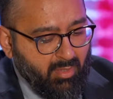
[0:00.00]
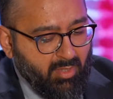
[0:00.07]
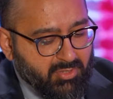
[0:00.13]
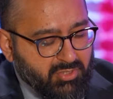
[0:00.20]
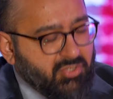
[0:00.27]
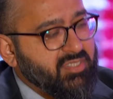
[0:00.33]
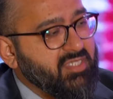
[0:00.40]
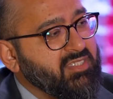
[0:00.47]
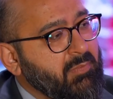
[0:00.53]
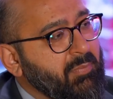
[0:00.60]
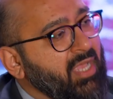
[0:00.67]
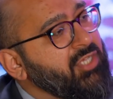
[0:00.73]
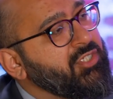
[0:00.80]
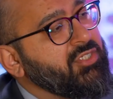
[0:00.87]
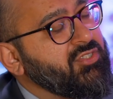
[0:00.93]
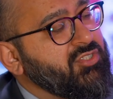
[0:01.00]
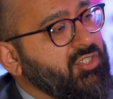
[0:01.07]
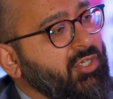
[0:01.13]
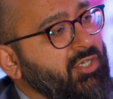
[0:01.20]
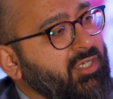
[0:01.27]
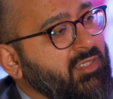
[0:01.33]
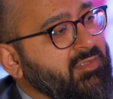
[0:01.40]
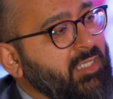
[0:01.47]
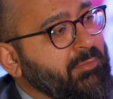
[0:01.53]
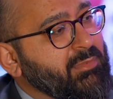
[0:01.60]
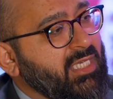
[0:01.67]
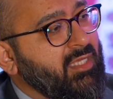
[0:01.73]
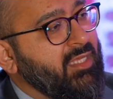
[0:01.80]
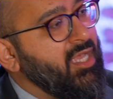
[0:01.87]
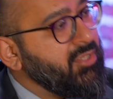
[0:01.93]
So since the patient started on
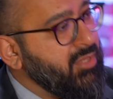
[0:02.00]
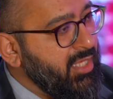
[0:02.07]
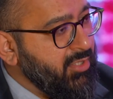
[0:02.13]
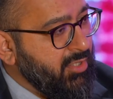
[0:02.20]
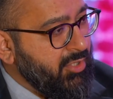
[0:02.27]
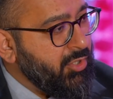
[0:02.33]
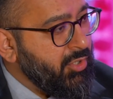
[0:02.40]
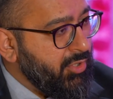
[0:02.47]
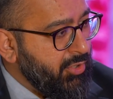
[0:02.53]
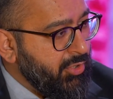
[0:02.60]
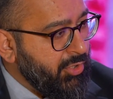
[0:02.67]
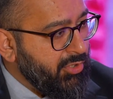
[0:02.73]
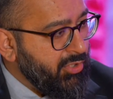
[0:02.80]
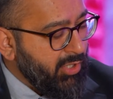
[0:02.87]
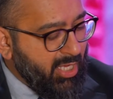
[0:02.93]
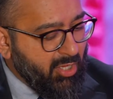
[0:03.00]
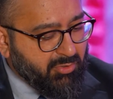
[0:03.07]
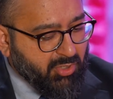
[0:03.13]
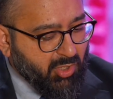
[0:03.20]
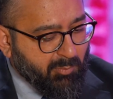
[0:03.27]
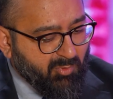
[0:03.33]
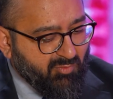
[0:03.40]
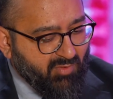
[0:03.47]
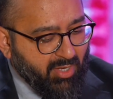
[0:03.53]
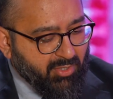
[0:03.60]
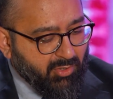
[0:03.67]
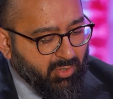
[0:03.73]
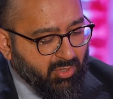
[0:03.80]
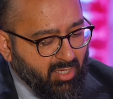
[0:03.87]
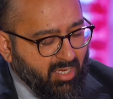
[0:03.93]
Doptelet and then you're their healthcare provider,